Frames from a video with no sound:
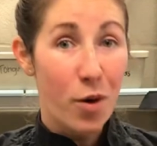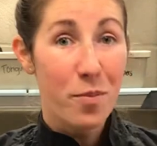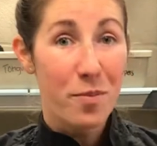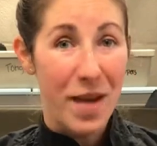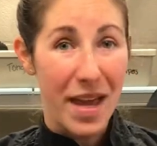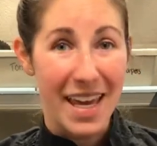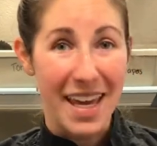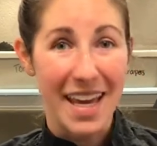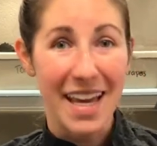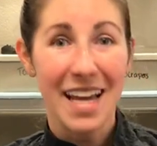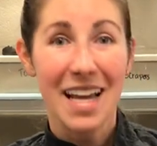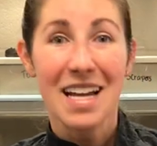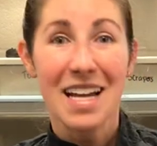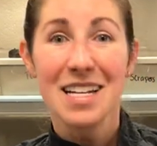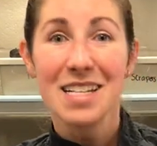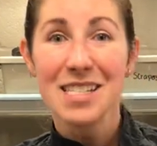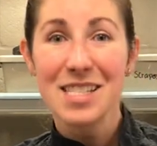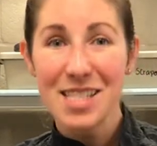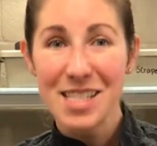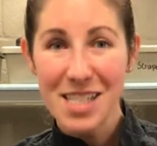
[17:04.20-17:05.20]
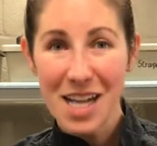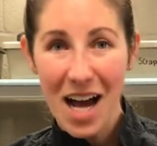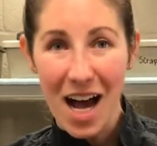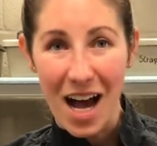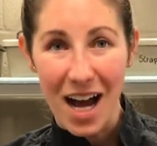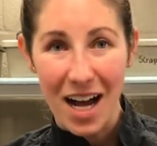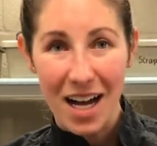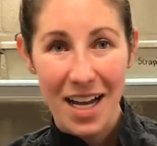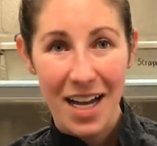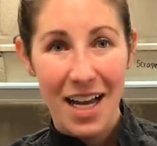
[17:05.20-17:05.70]
making
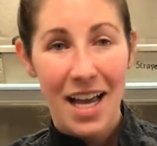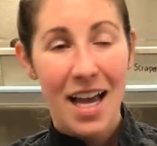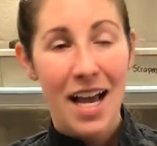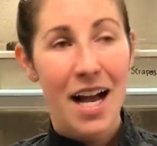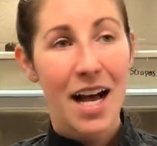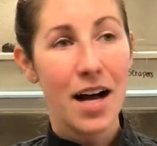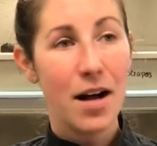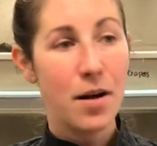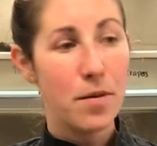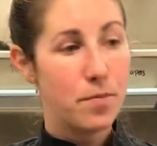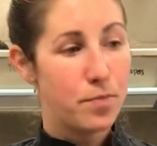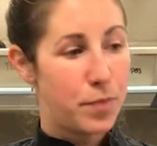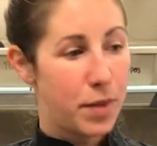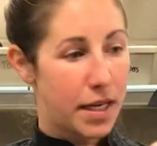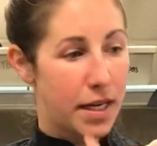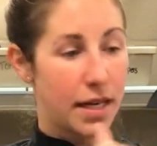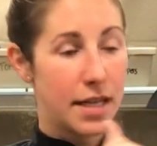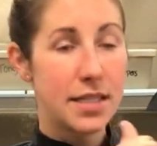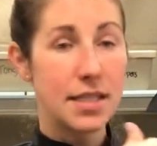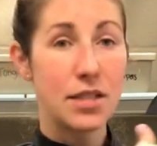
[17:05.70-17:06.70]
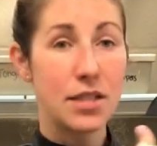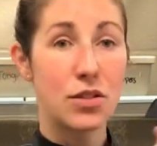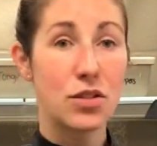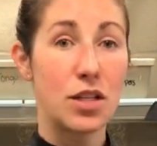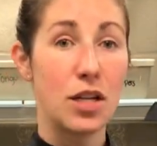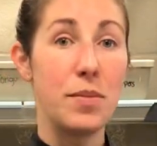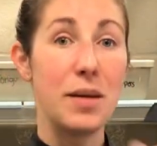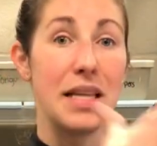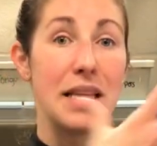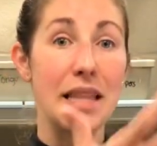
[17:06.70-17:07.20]
stock. Because there's
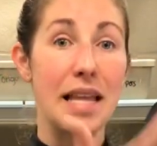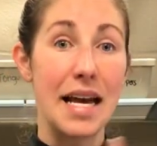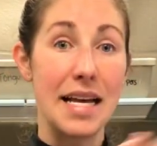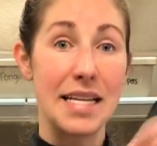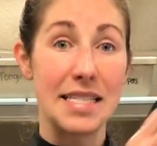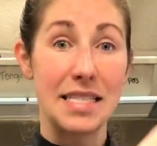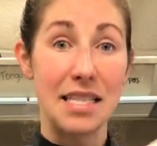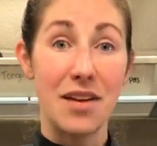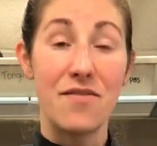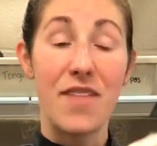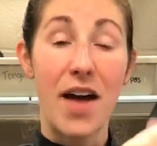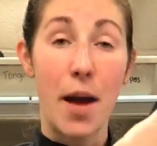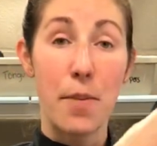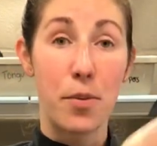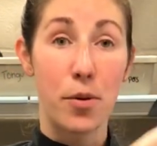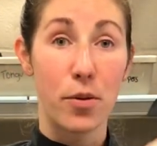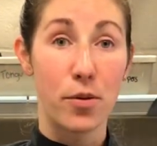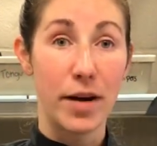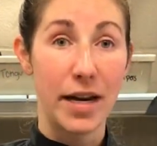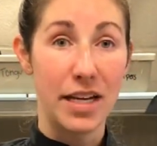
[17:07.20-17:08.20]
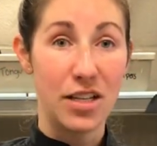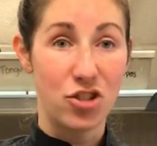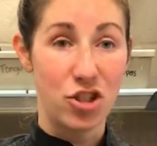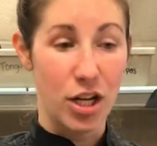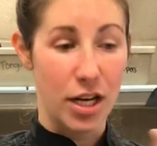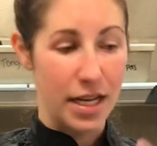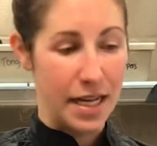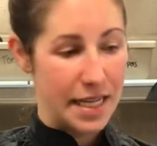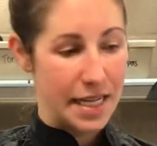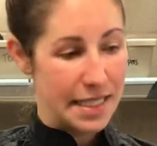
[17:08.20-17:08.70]
going to be less
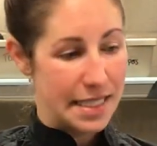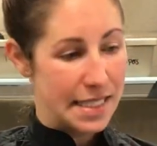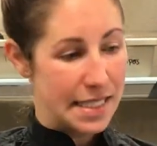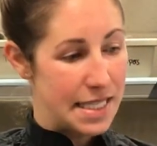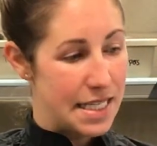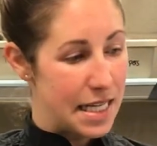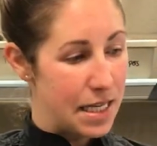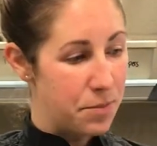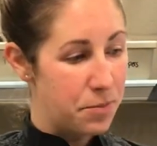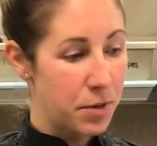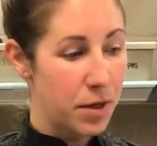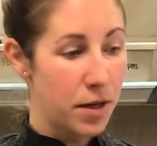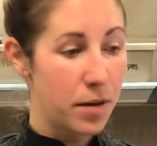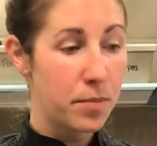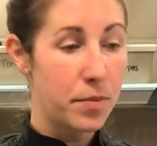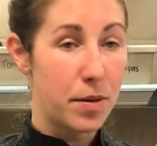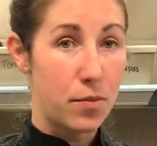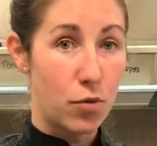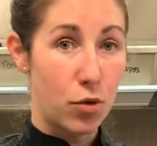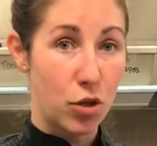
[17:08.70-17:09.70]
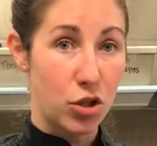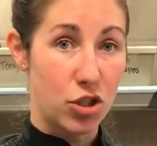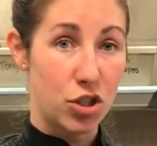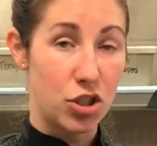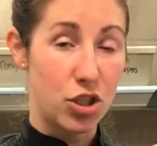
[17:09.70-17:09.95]
evaporation. It's deeper but more